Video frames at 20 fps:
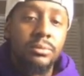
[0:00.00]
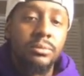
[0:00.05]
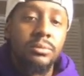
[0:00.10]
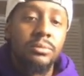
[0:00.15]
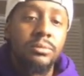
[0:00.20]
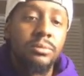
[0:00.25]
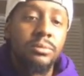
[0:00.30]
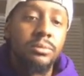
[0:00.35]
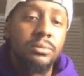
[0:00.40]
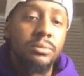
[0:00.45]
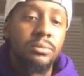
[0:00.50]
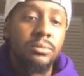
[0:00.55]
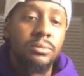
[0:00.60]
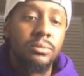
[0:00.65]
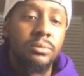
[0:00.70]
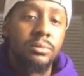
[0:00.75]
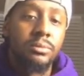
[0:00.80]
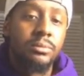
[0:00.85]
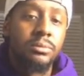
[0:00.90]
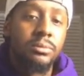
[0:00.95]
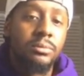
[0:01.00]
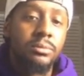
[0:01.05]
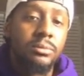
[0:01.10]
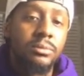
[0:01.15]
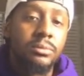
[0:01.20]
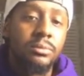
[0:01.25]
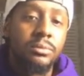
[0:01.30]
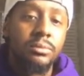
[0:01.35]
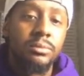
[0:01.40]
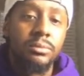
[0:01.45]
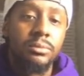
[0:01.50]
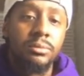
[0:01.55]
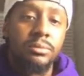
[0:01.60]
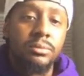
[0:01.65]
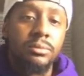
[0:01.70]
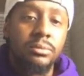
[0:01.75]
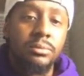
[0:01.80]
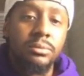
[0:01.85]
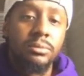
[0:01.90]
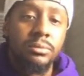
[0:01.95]

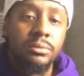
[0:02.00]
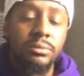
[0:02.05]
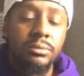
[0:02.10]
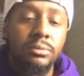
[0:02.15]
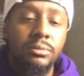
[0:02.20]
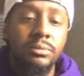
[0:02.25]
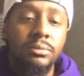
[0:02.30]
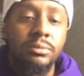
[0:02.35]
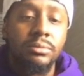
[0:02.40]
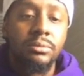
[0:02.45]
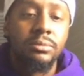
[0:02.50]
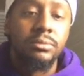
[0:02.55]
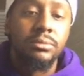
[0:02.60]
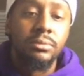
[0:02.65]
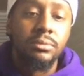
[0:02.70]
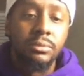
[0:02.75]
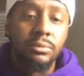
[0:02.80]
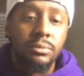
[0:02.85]
[no speech]